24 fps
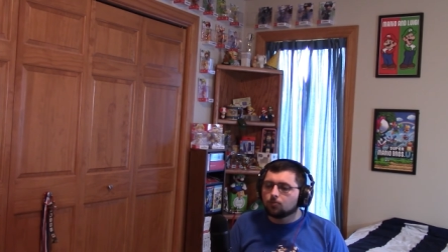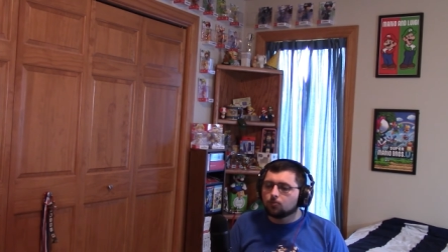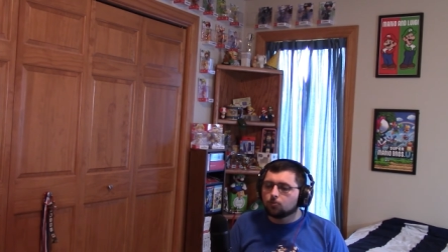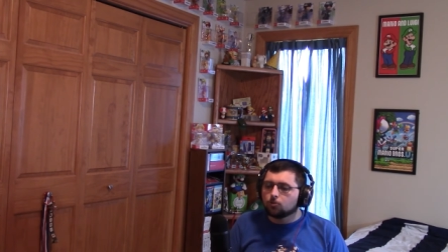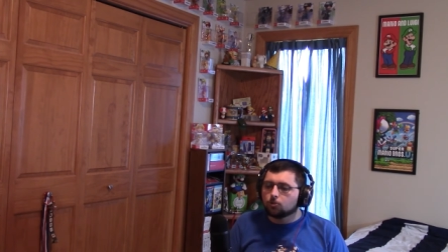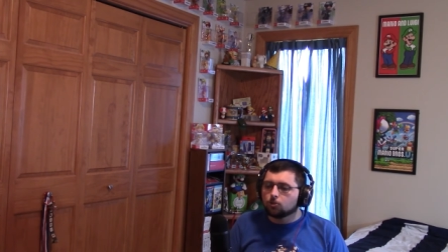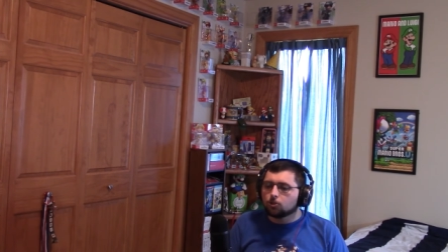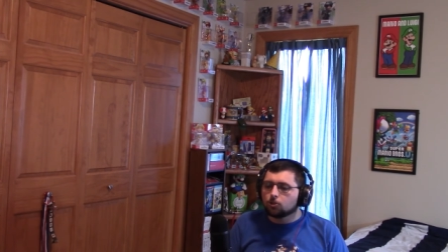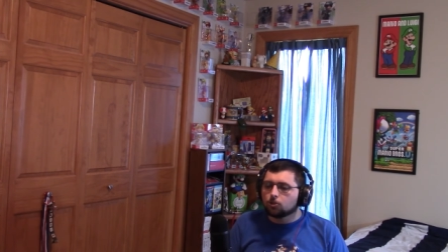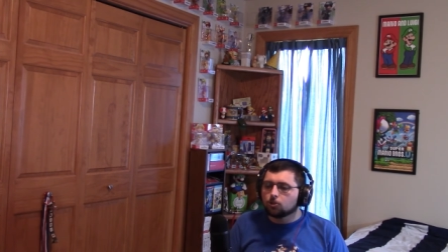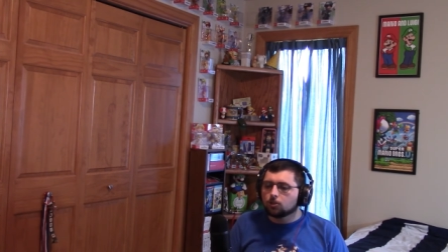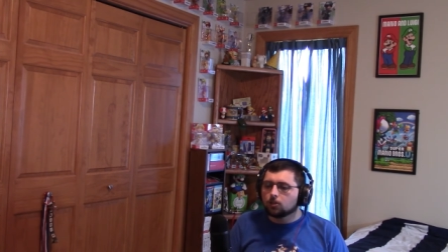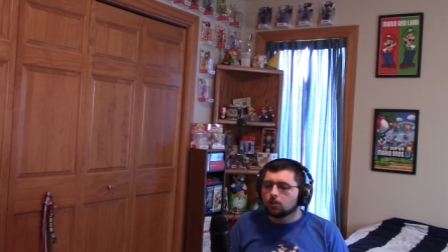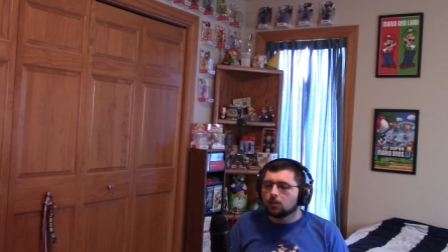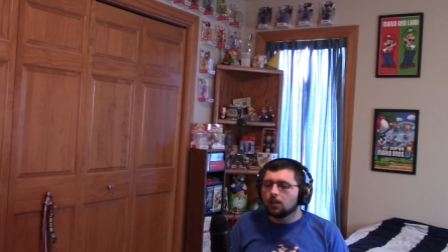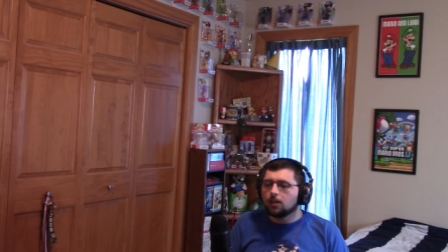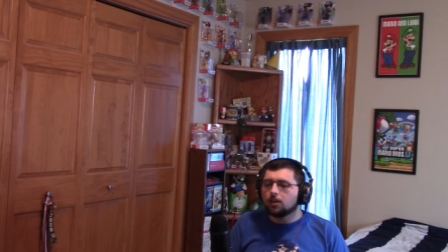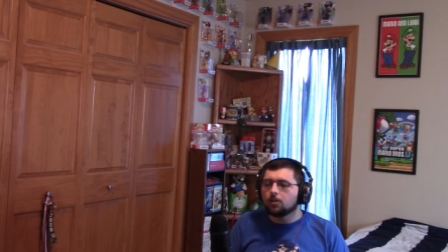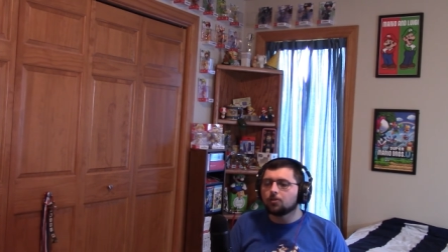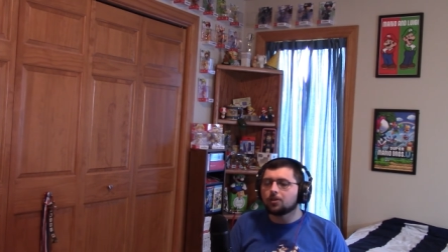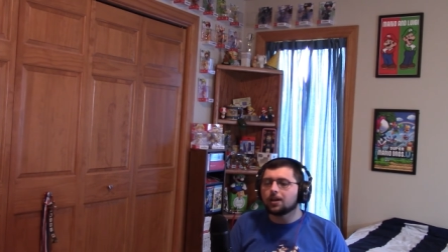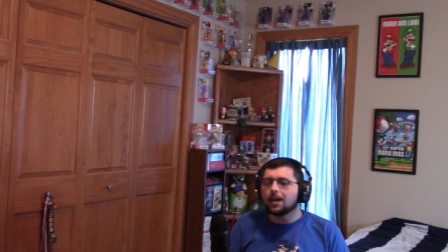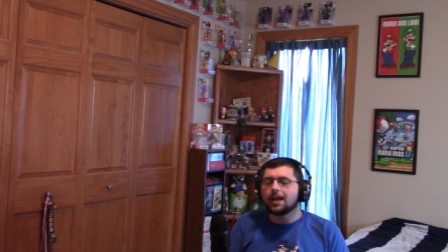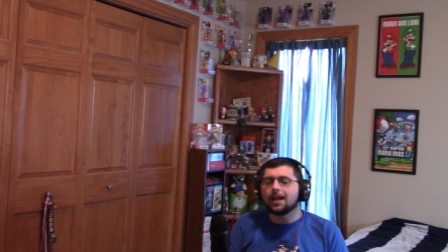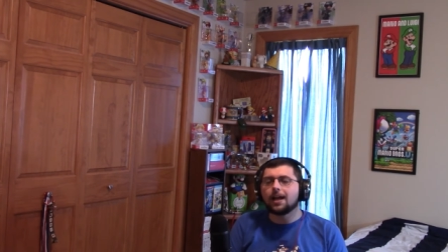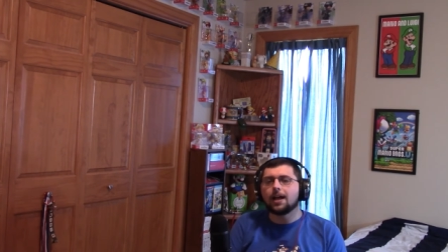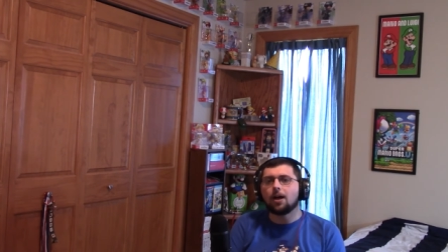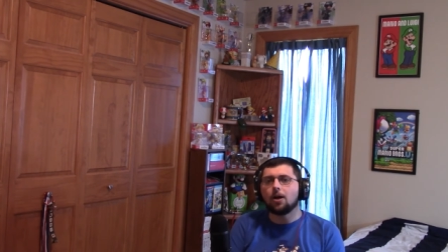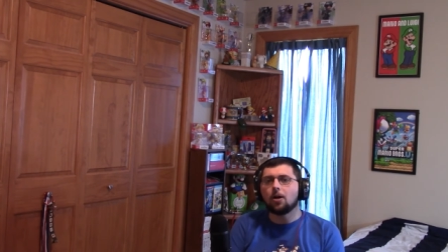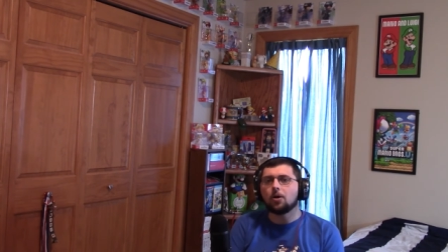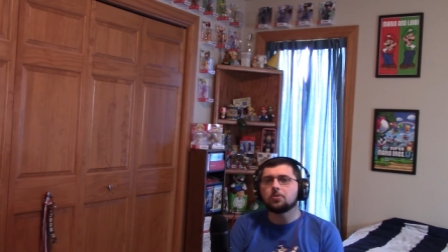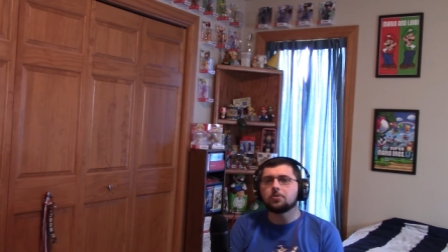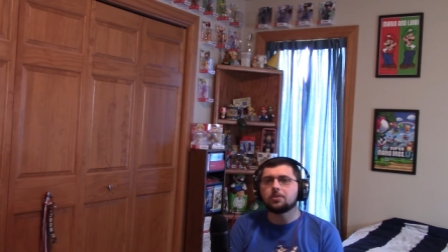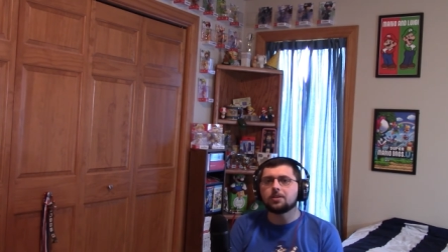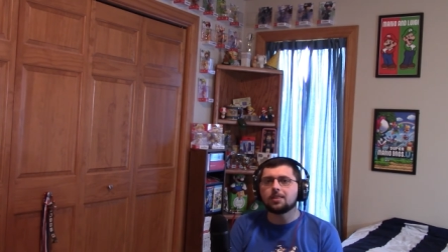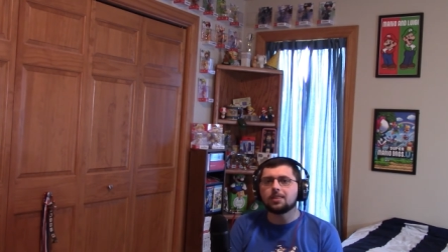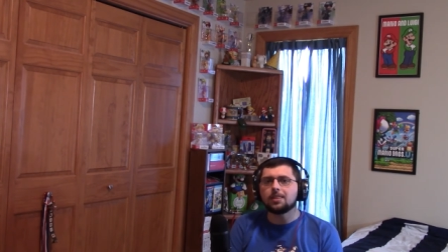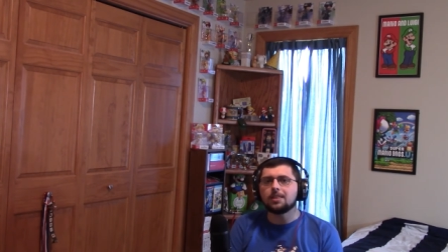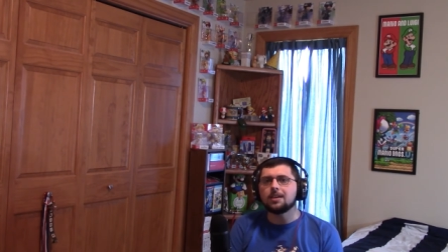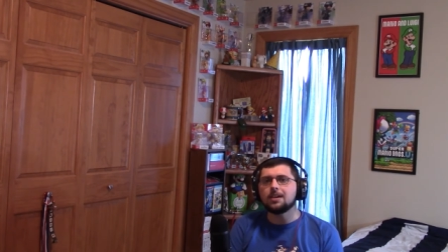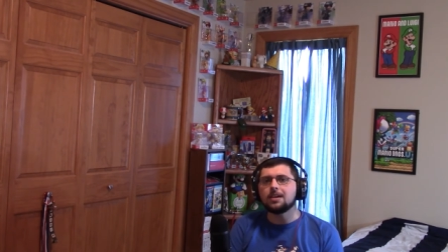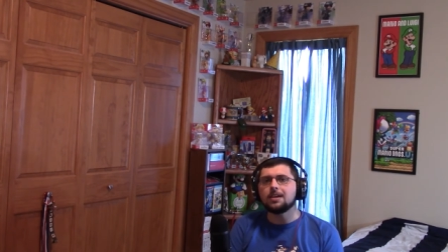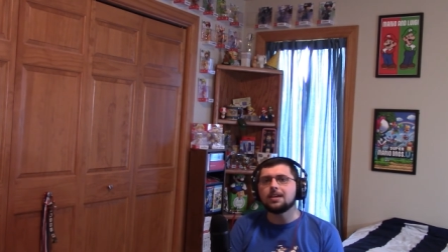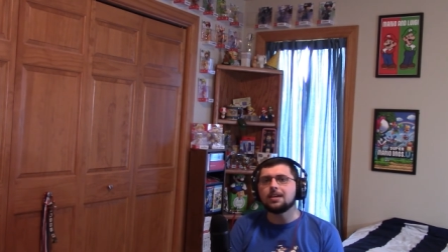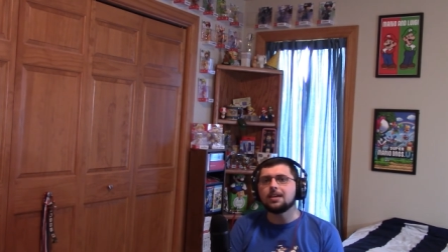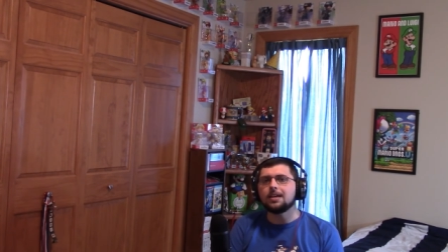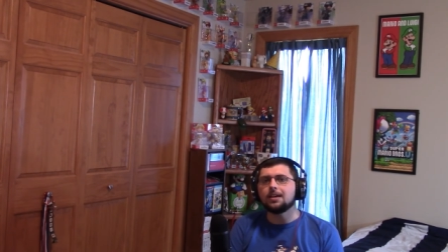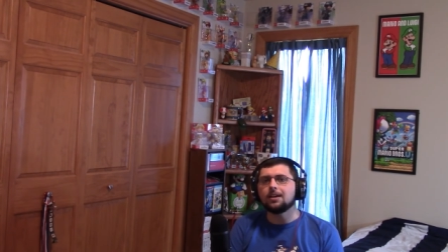slow down
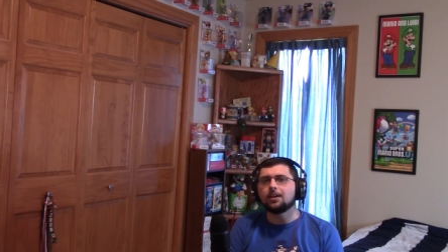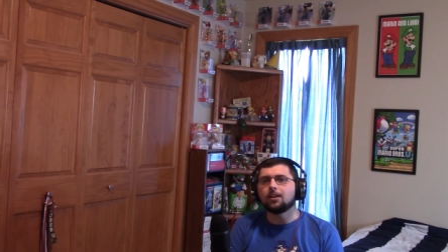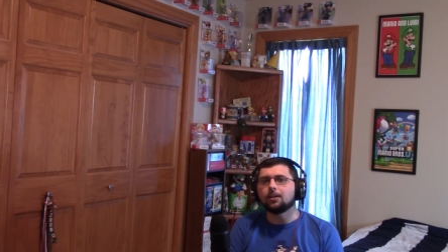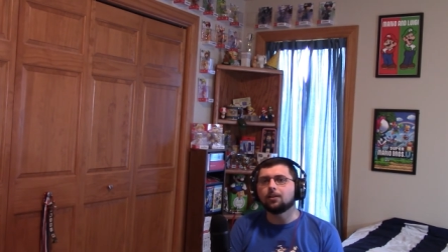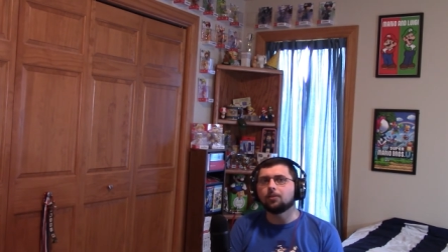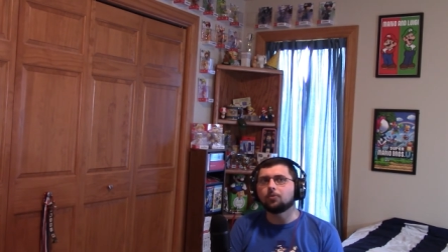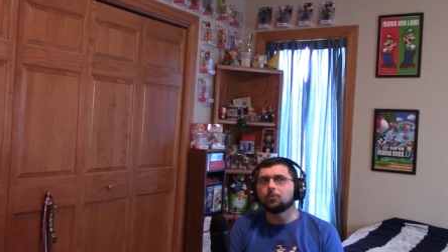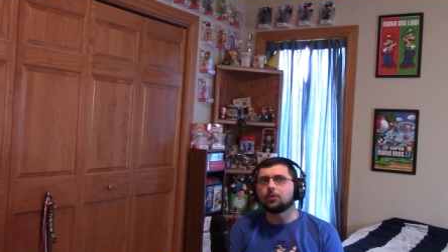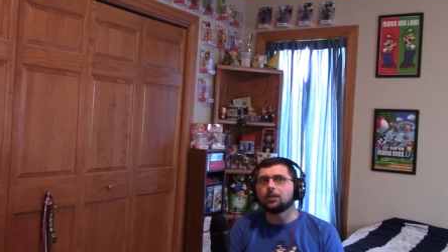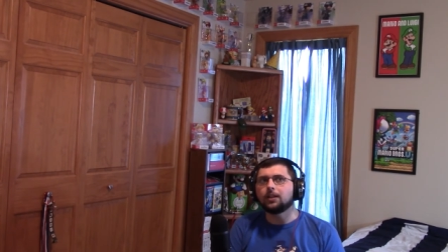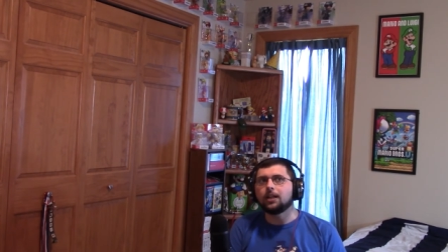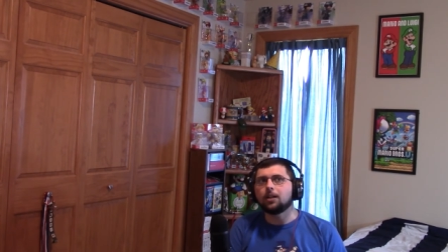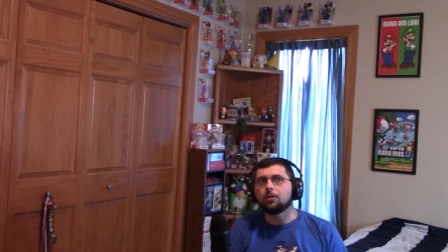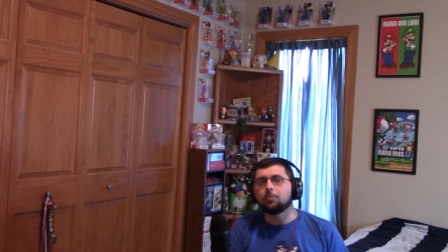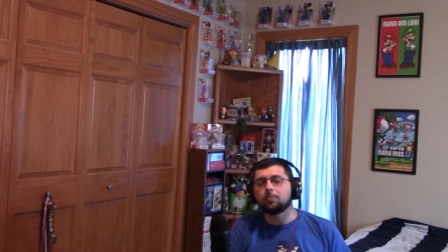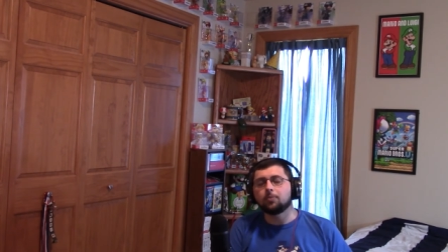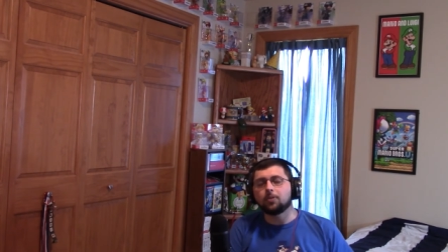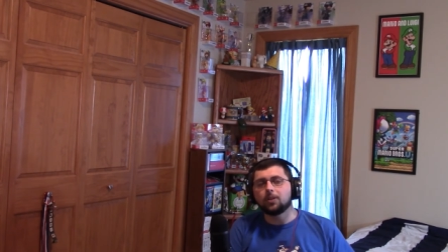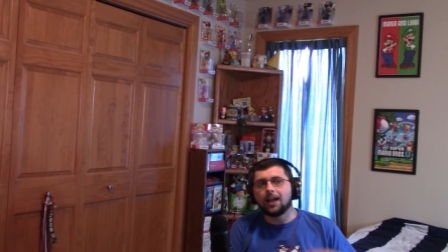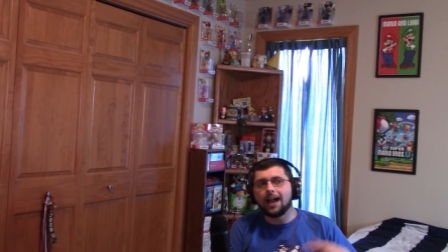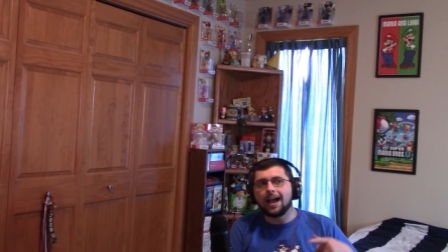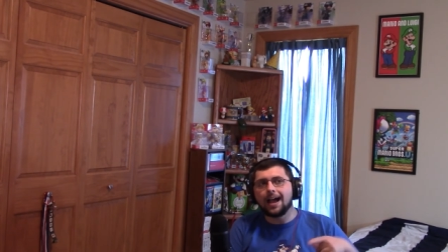will